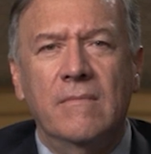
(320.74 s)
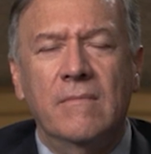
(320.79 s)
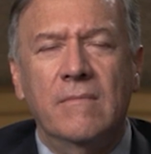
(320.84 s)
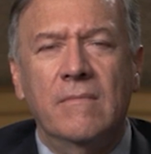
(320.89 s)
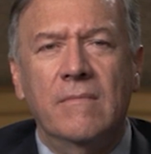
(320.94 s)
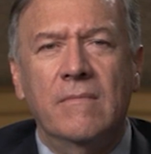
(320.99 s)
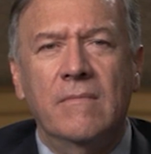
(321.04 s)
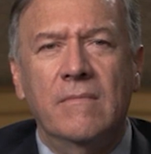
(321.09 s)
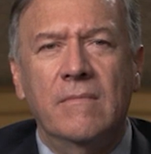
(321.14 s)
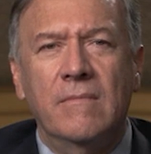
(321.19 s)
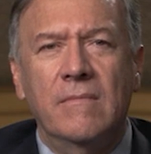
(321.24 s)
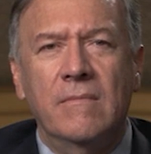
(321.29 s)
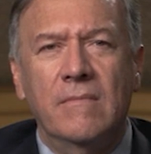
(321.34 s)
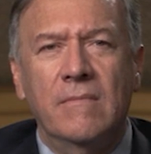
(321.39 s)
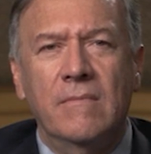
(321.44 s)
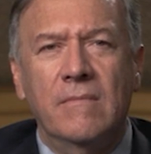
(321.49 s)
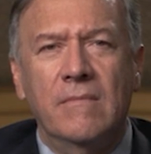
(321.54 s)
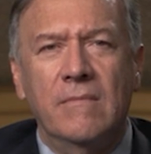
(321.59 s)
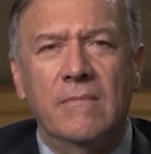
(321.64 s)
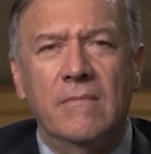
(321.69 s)

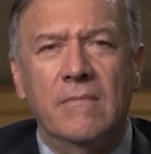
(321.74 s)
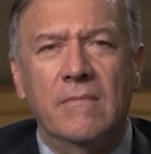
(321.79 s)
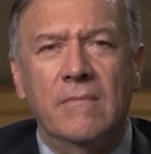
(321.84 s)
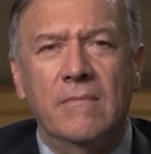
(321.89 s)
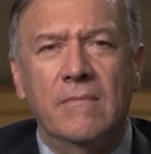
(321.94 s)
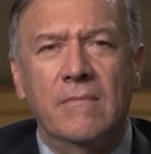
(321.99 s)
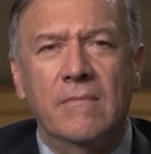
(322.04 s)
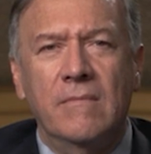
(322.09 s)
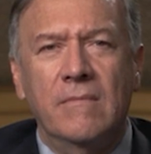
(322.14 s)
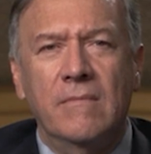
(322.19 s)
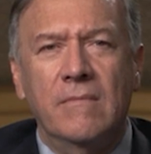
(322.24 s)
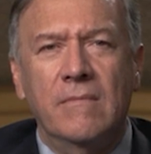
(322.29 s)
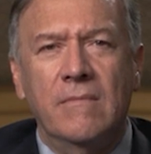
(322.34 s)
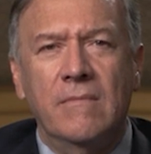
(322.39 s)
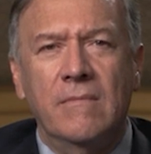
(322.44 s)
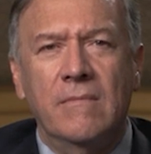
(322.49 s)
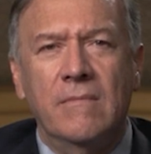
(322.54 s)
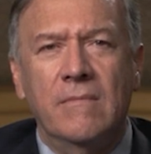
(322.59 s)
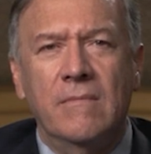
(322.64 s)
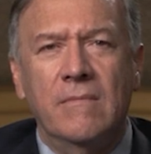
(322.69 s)

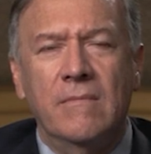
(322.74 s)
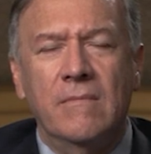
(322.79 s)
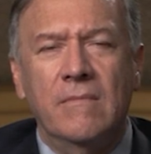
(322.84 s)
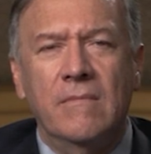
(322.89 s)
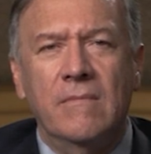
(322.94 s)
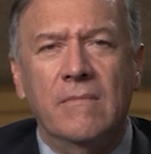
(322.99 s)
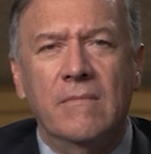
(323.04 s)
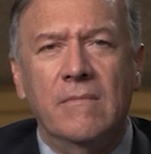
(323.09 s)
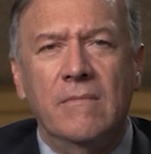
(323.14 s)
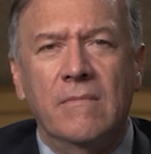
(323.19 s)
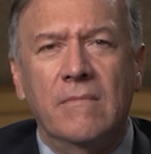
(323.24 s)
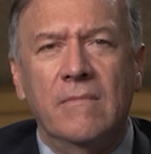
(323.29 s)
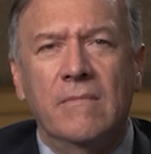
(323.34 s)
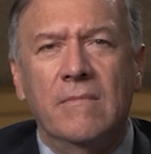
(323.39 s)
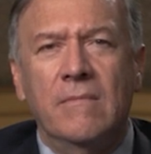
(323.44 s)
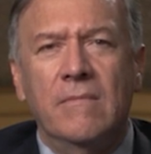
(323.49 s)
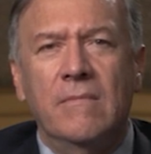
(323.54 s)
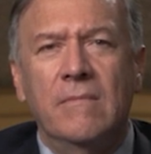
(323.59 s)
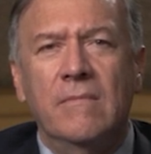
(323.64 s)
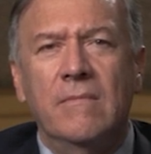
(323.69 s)

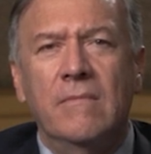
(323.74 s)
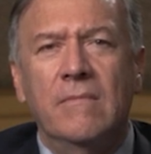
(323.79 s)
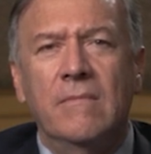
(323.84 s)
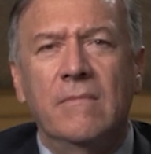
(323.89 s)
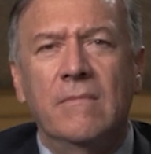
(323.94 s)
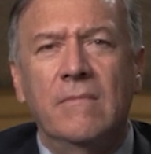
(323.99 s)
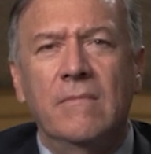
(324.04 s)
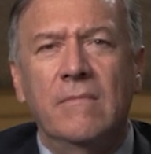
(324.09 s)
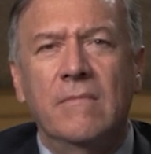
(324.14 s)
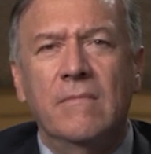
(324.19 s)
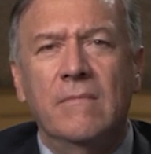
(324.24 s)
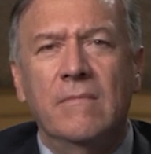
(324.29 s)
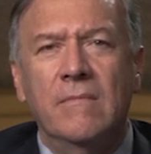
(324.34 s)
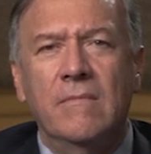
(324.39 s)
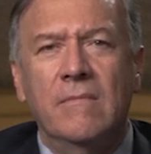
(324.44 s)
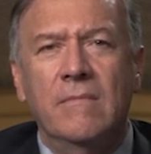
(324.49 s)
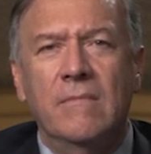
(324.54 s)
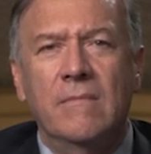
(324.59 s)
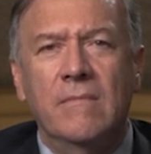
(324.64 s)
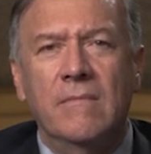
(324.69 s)

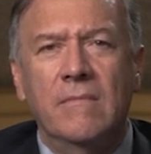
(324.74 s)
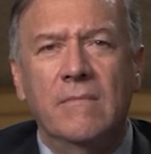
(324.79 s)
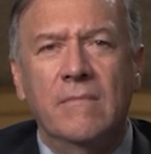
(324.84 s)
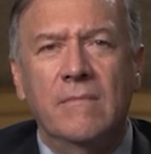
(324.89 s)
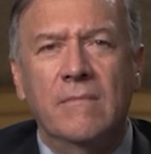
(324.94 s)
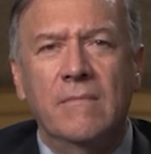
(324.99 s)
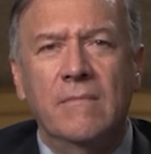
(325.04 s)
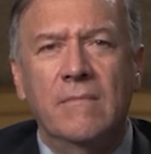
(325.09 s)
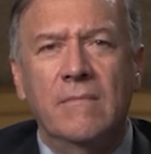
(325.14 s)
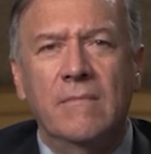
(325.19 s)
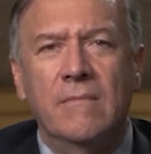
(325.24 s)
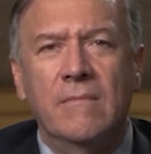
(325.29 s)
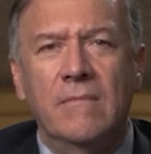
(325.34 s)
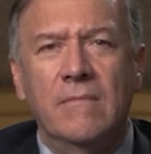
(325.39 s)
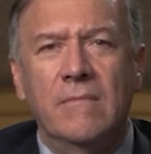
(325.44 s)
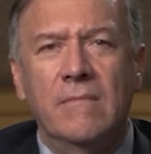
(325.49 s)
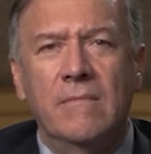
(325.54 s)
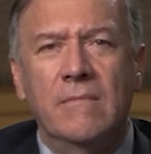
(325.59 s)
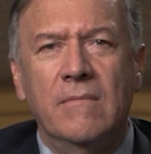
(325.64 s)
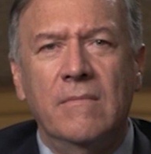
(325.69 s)

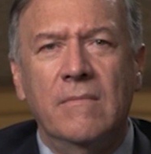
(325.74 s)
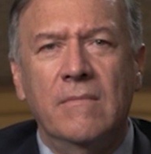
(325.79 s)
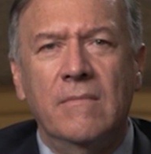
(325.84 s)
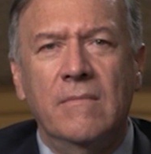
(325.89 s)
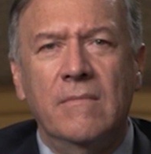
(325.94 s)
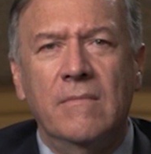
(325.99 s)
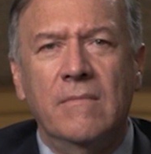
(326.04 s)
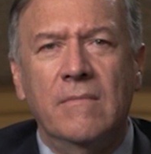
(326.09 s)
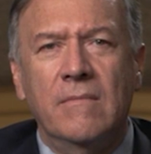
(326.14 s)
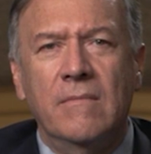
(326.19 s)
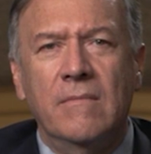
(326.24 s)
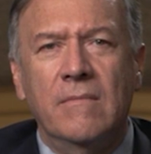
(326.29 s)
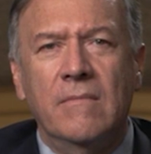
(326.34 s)
This person isn't speaking.